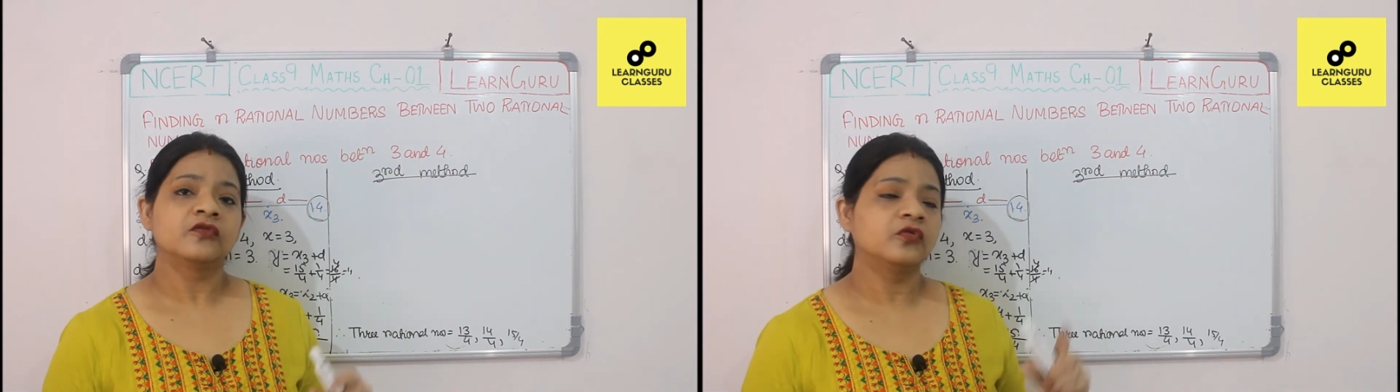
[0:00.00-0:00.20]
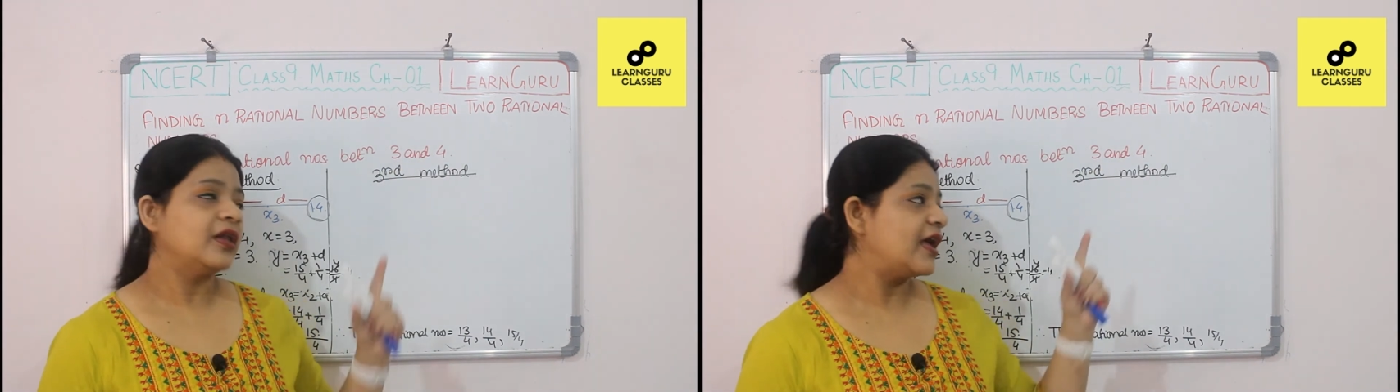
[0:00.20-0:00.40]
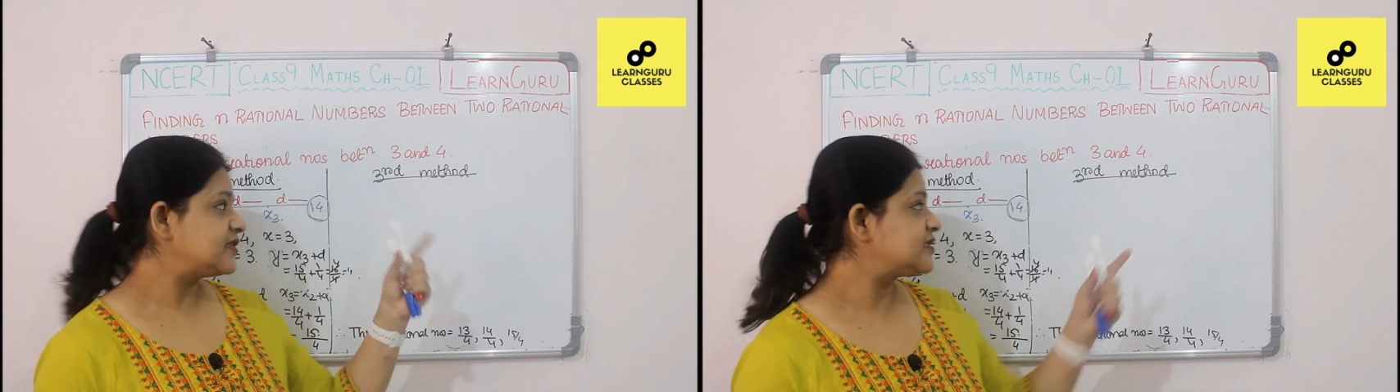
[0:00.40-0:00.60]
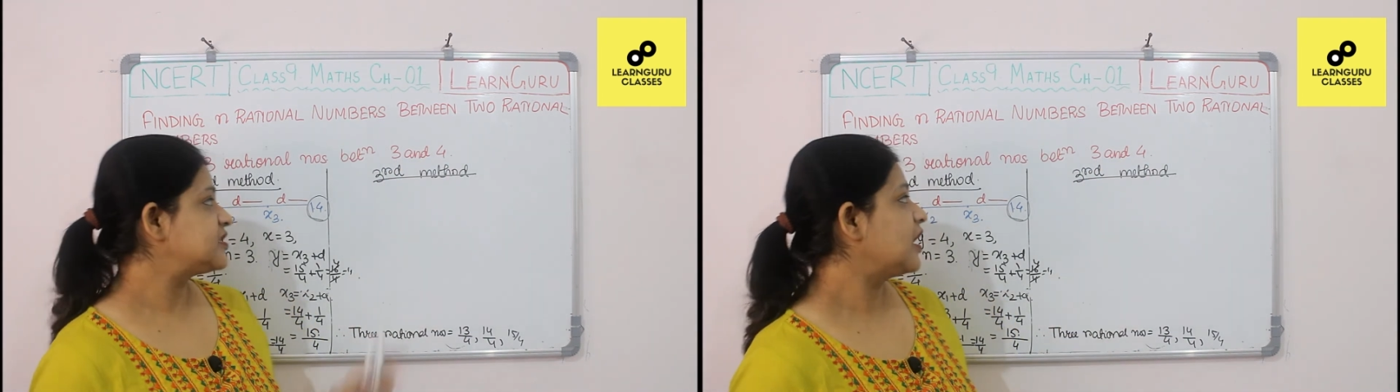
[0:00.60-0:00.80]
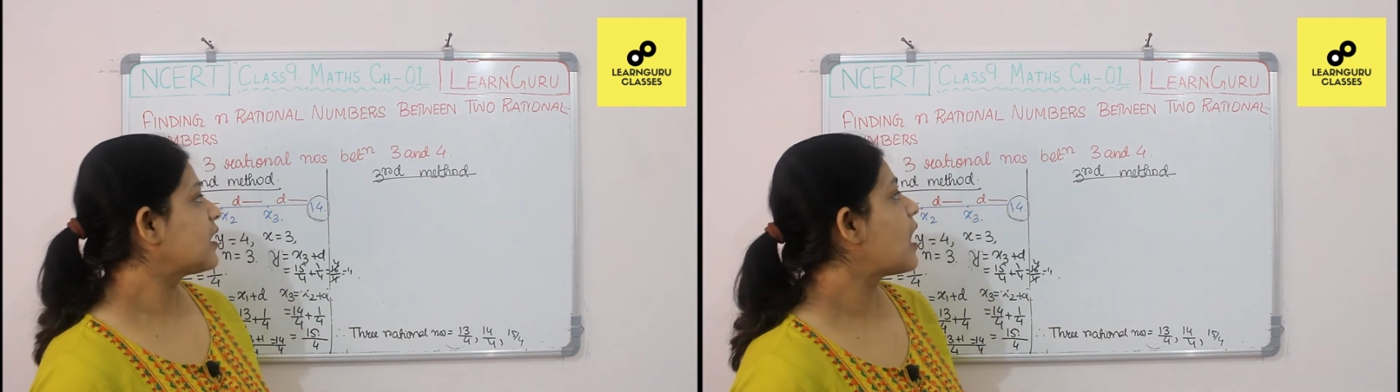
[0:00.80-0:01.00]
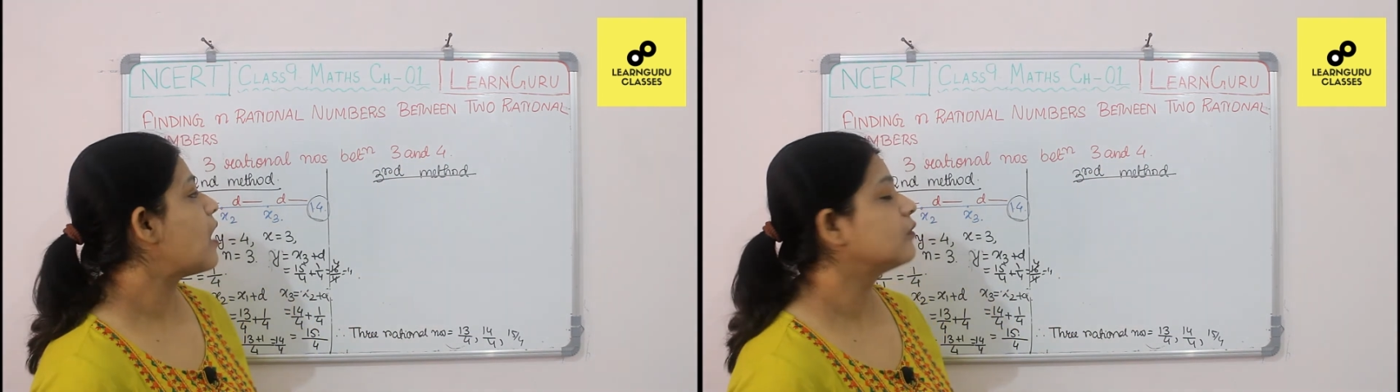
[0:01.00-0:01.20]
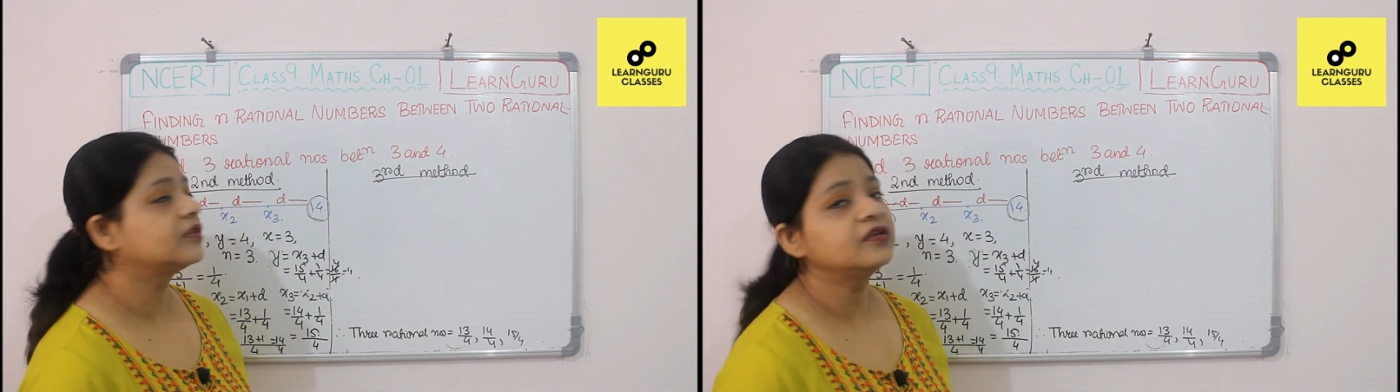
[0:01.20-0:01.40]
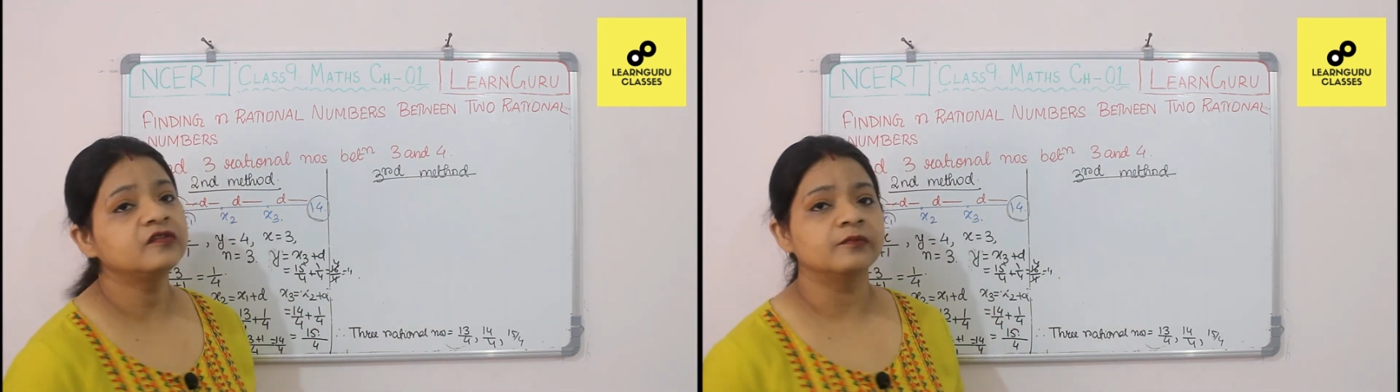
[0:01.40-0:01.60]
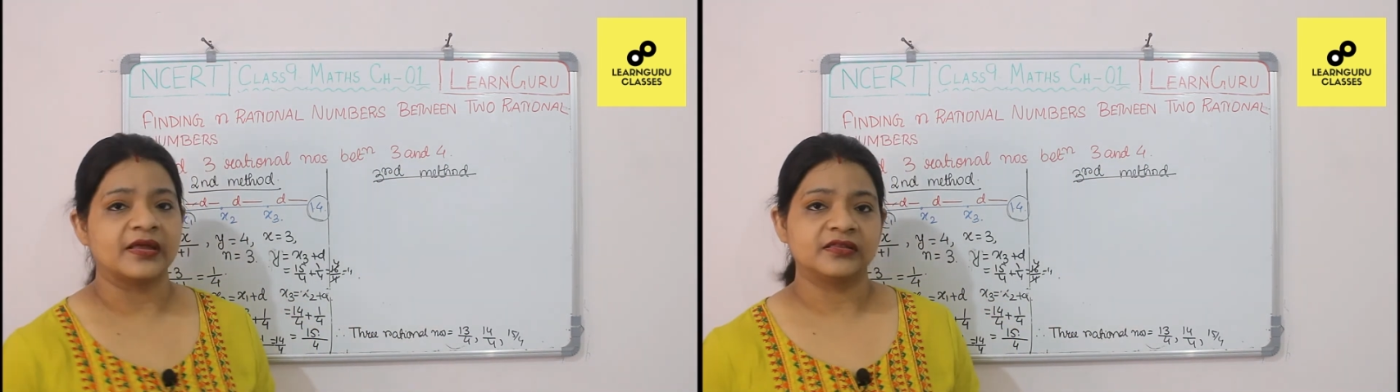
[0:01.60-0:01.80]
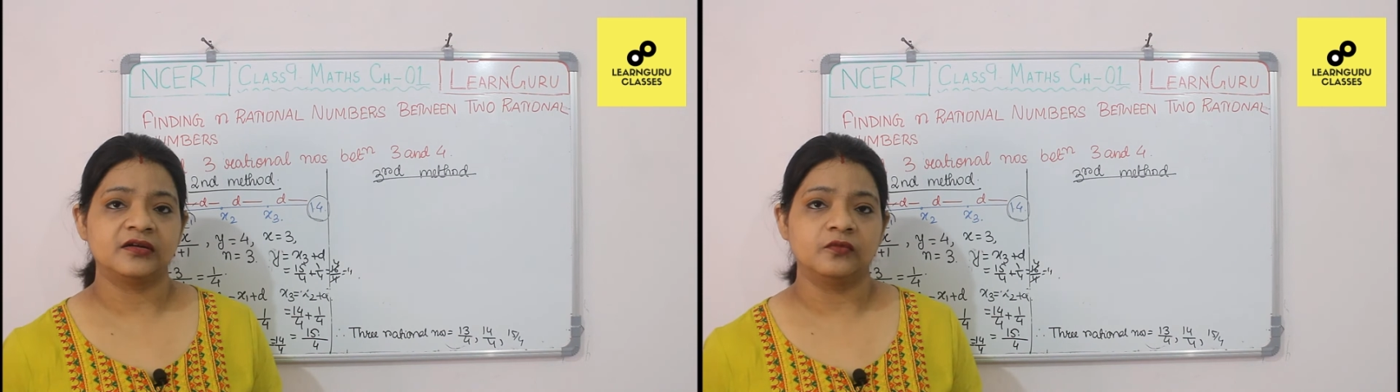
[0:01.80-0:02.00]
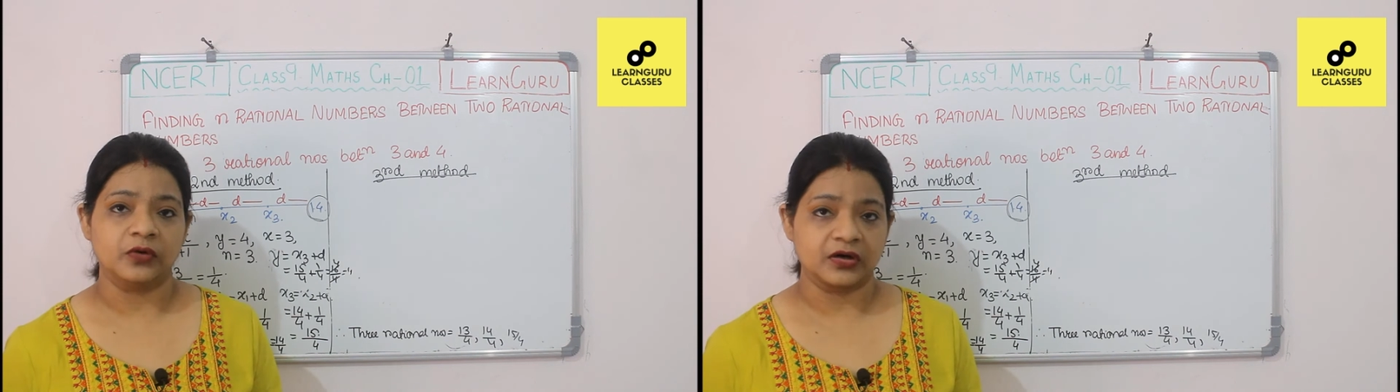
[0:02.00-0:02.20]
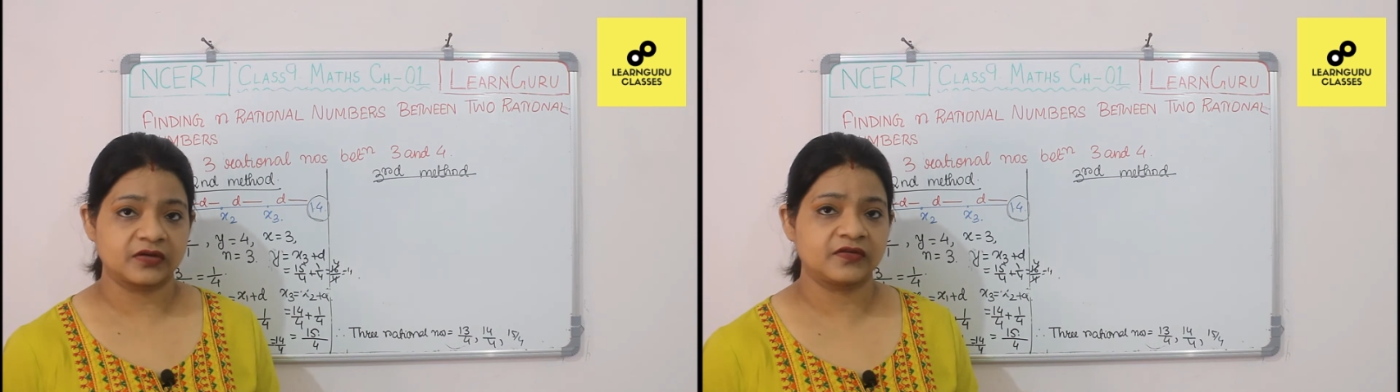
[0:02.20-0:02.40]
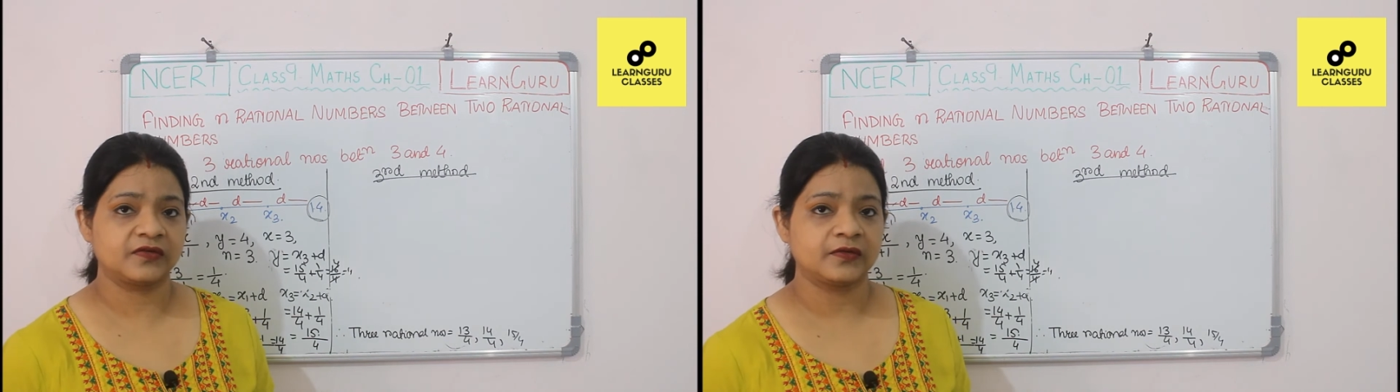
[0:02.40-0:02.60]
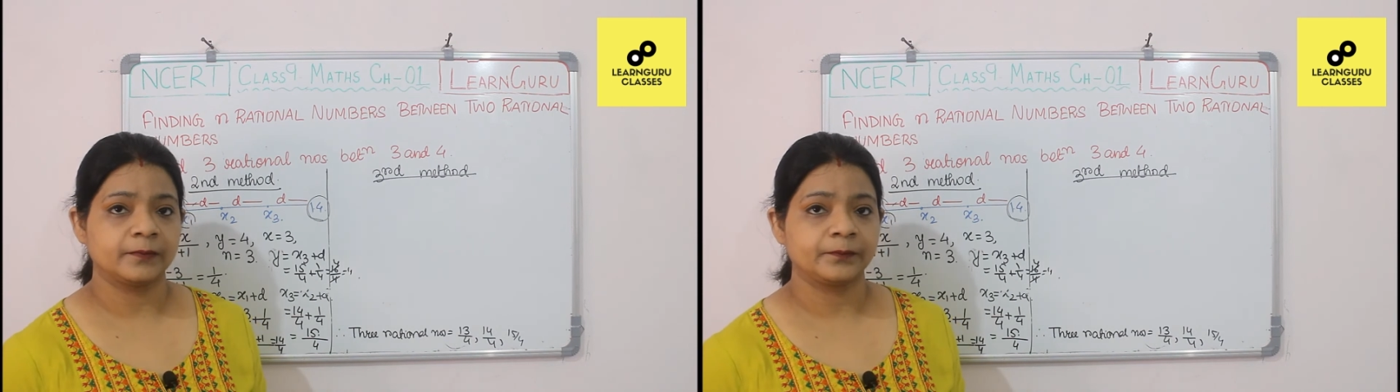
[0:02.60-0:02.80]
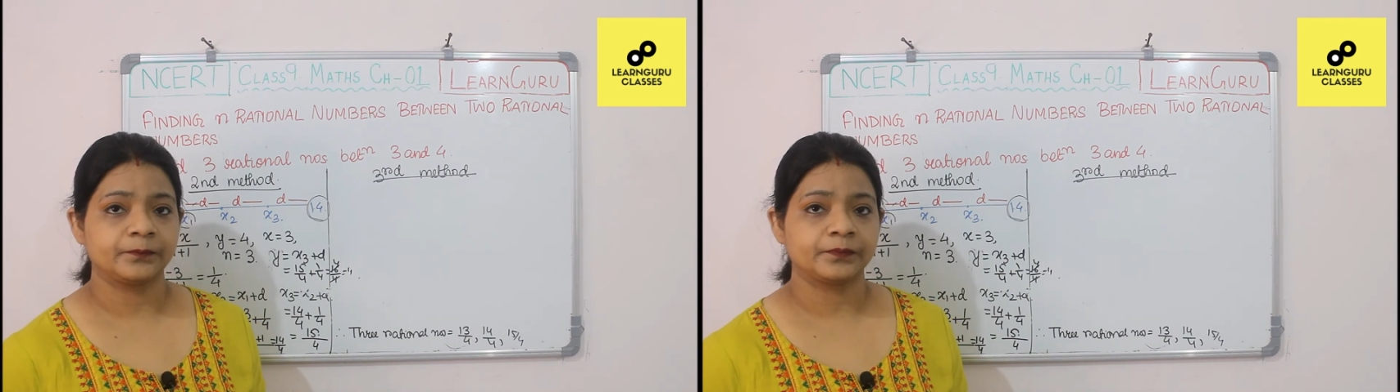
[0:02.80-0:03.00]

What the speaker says: So let's check how this method works.